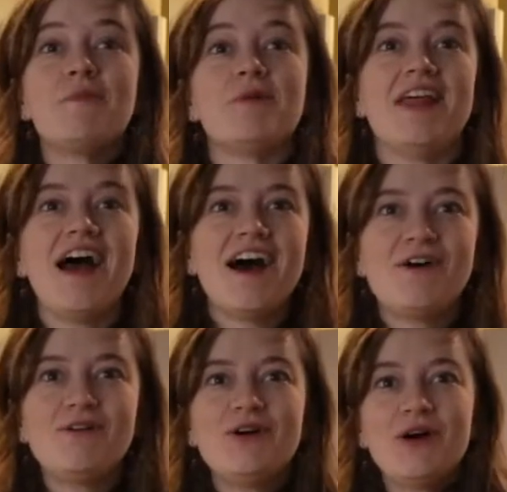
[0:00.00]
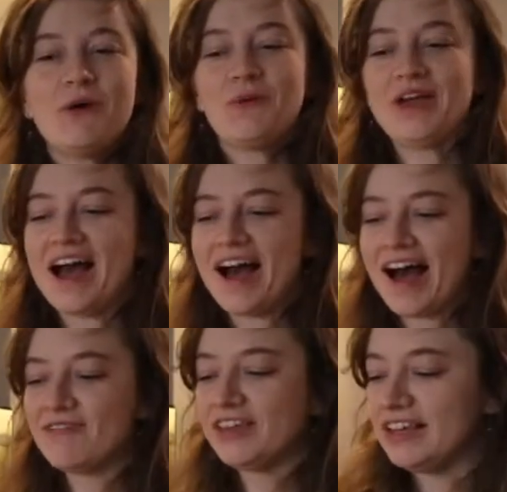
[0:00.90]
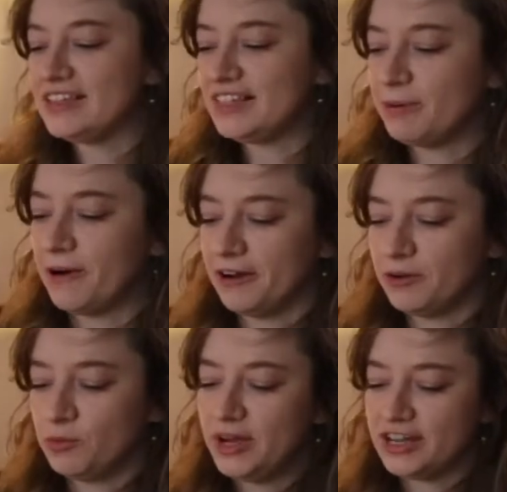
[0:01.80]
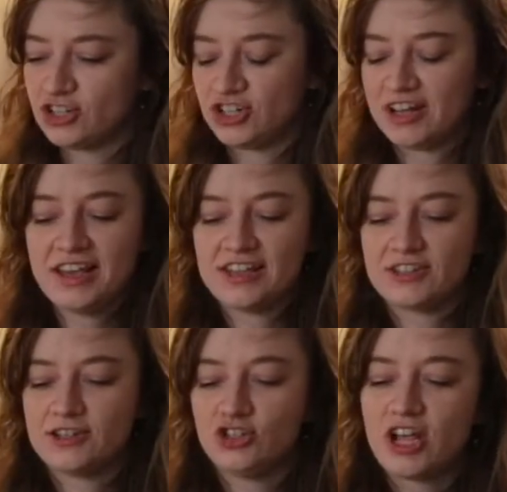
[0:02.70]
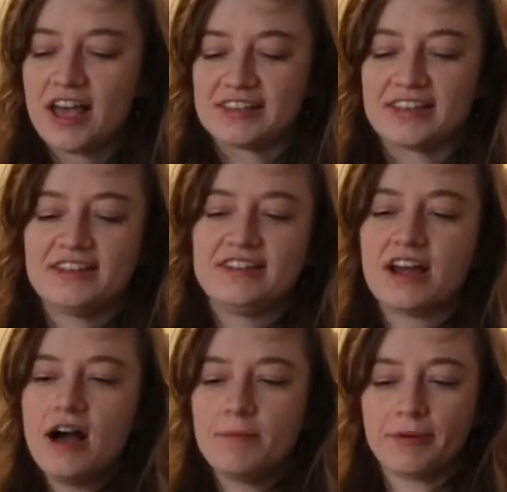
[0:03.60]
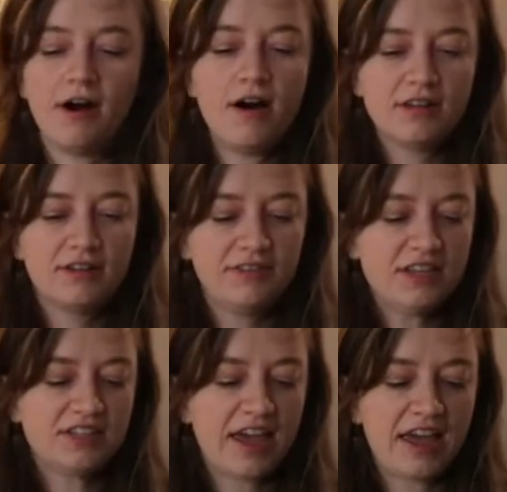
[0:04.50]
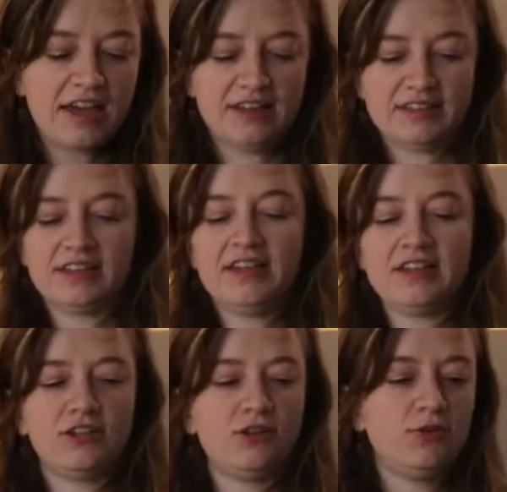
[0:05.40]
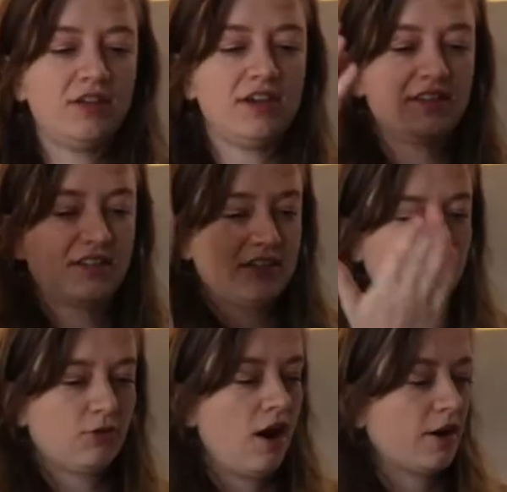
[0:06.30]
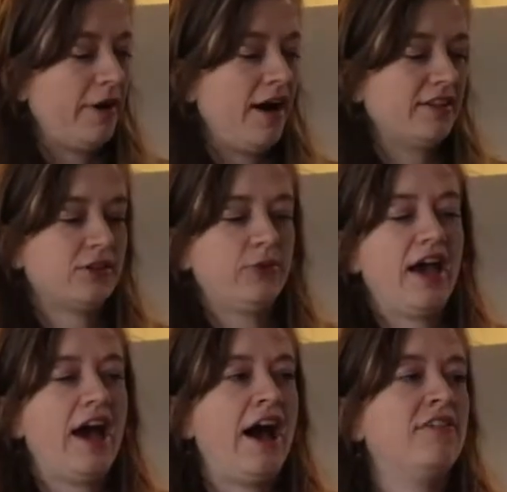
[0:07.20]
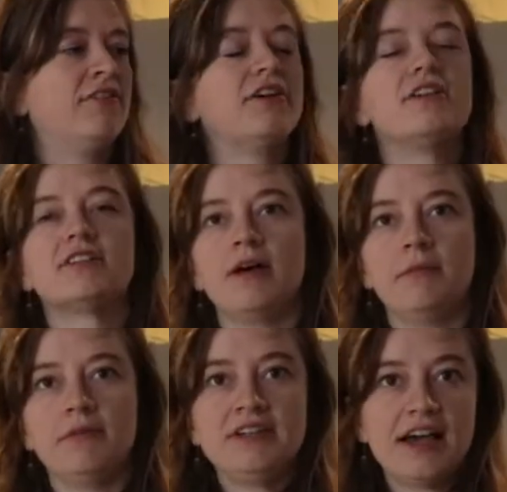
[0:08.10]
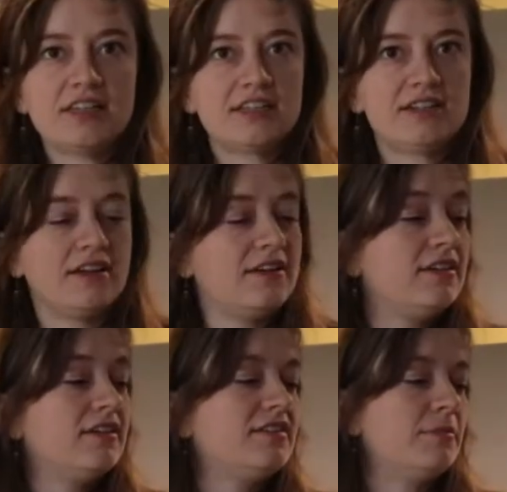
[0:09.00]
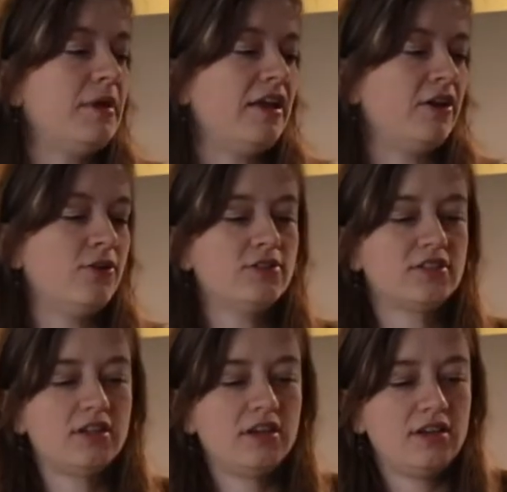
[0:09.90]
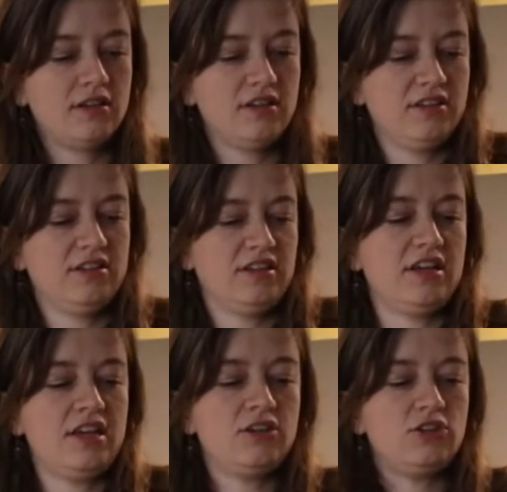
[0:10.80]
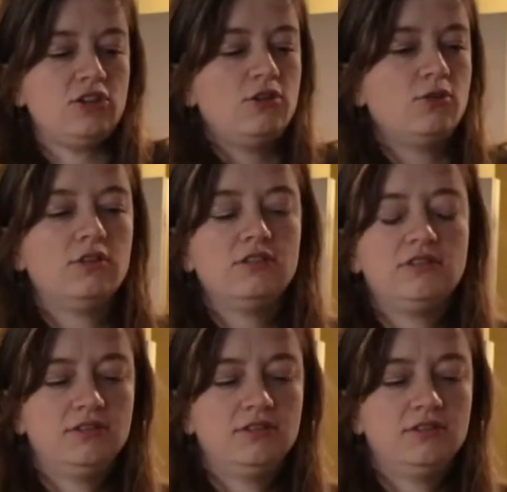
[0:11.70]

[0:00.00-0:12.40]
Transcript: But now we have the easy part, which is to just dump all of these cans into this crock pot. So we have some diced tomatoes into